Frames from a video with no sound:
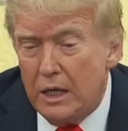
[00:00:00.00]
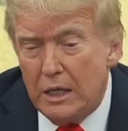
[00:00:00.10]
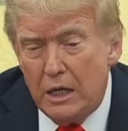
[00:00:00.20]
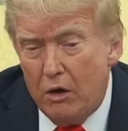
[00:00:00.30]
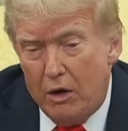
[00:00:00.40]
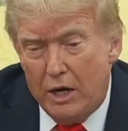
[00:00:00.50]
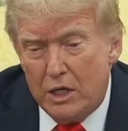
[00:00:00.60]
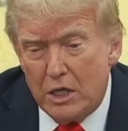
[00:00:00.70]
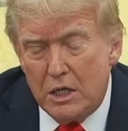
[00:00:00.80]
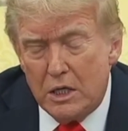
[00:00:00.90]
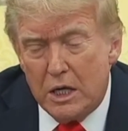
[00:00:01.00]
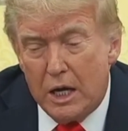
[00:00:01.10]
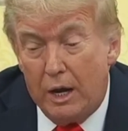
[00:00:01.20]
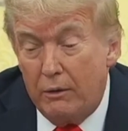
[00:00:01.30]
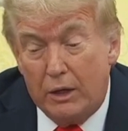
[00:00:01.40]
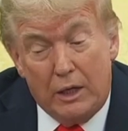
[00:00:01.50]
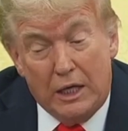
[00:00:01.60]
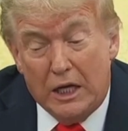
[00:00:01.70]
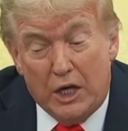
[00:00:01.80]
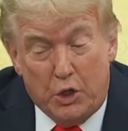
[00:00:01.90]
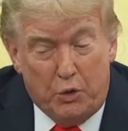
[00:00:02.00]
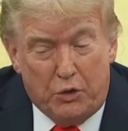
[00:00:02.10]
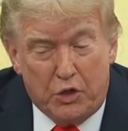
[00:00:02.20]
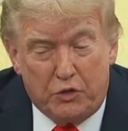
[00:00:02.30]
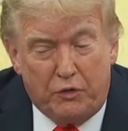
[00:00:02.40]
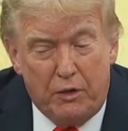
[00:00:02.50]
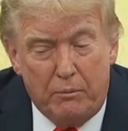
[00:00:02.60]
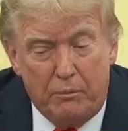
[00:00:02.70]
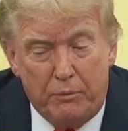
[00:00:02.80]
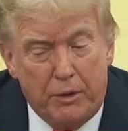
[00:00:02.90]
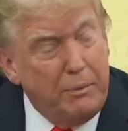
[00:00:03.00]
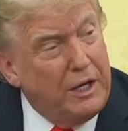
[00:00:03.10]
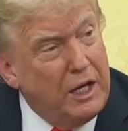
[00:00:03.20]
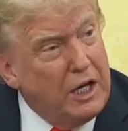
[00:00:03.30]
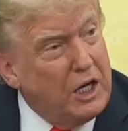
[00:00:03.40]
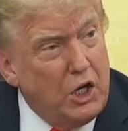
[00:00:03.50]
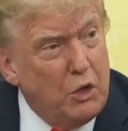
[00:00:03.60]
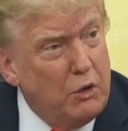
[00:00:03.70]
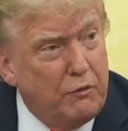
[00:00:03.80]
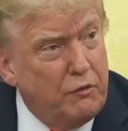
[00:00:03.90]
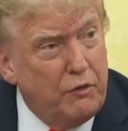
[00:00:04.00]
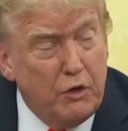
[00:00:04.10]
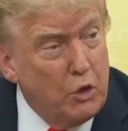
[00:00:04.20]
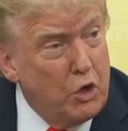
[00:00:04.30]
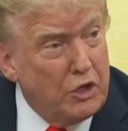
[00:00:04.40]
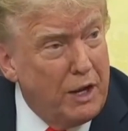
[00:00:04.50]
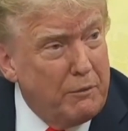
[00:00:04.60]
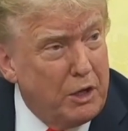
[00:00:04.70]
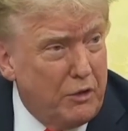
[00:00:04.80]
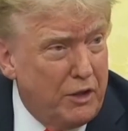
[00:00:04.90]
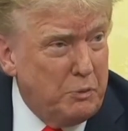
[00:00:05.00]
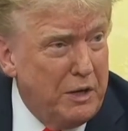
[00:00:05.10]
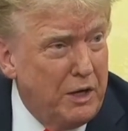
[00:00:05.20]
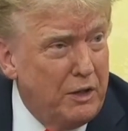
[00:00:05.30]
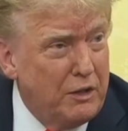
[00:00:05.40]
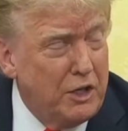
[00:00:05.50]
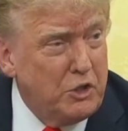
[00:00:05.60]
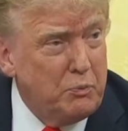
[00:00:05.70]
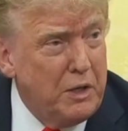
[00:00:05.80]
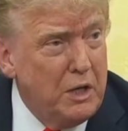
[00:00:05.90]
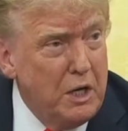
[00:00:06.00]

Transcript: And, Elon knew this from the beginning. He knew it for a long time ago. That's been in there.